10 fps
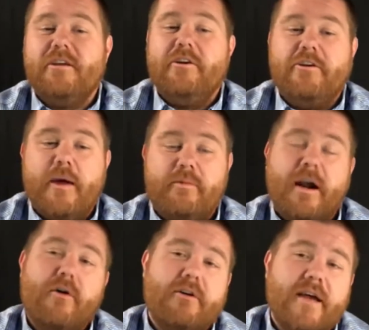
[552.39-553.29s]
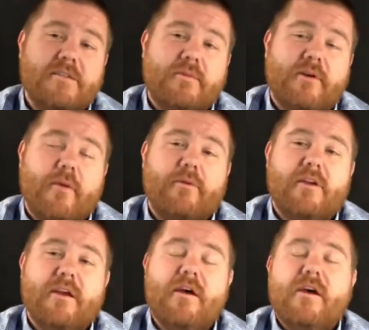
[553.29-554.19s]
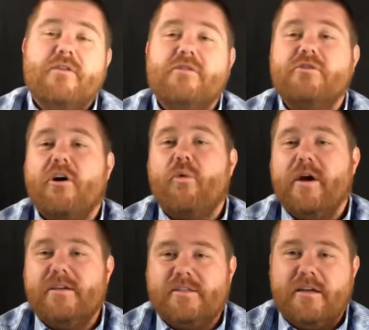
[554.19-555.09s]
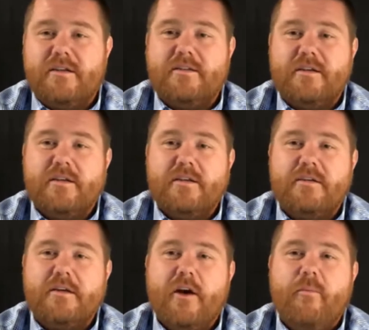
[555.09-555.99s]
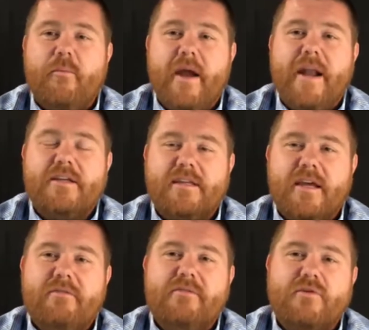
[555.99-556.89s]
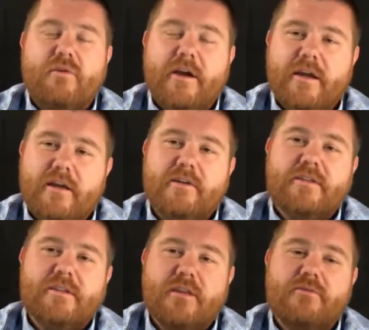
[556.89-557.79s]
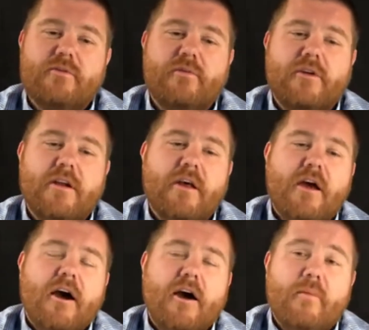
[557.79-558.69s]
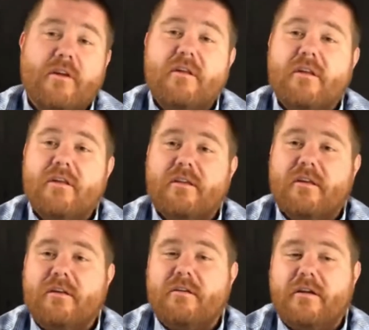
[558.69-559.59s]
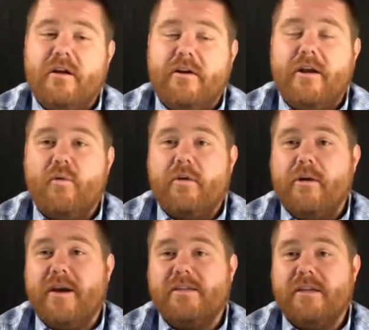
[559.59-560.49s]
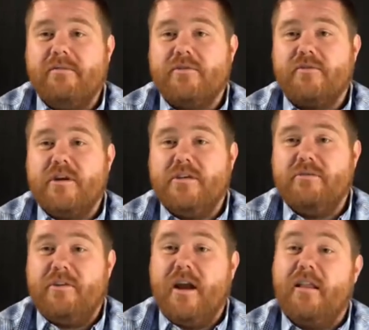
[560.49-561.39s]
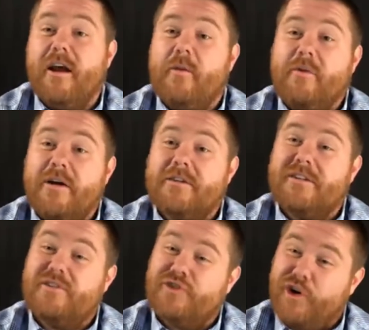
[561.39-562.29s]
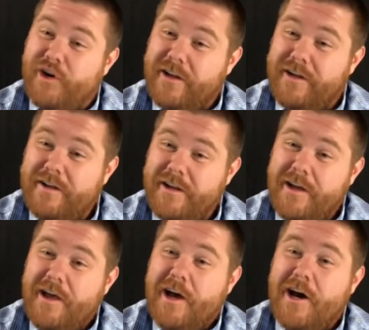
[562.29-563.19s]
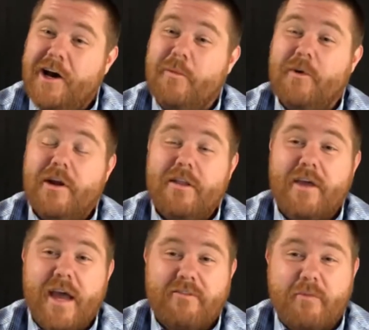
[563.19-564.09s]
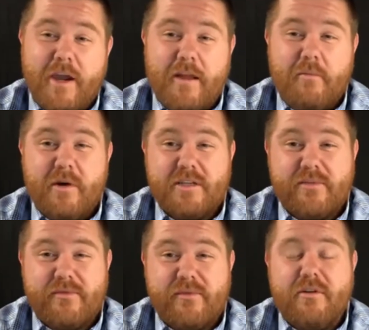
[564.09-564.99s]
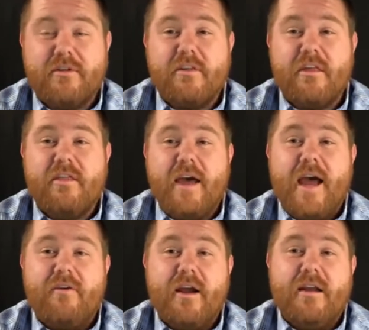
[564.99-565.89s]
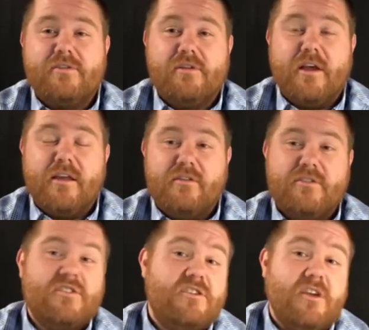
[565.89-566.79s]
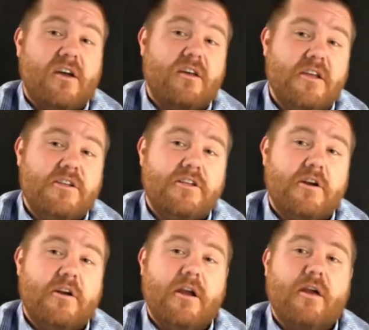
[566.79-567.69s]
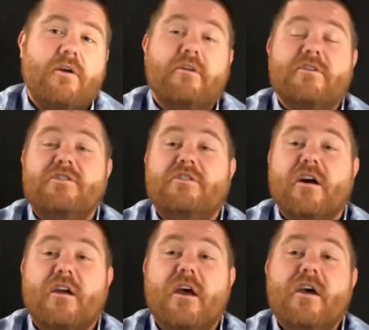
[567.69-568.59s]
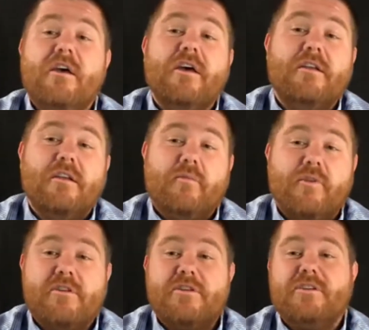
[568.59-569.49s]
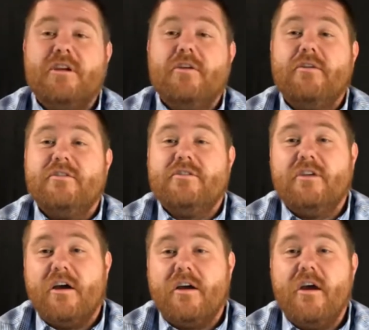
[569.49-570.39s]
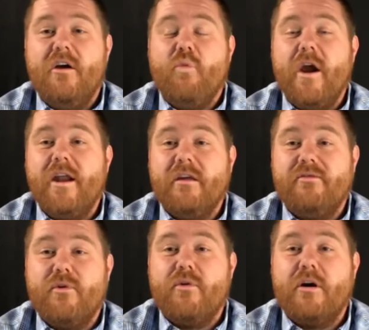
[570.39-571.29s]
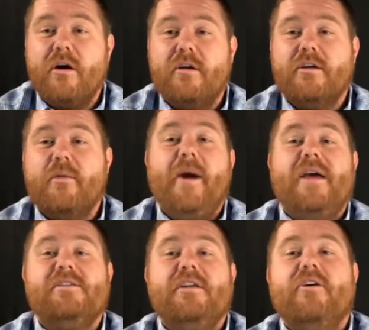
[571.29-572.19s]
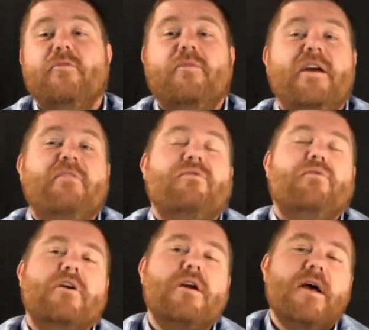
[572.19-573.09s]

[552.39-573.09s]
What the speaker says: You're not prioritizing properly. Those are all ways that to help manage that inventory, increase that throughput. The other area where you might see inventory is you've got a lot of projects started, but they haven't made it much further than that, right? So like they're stuck in engineering, or they're stuck in purchasing, or they're stuck waiting for capacity on the plant floor.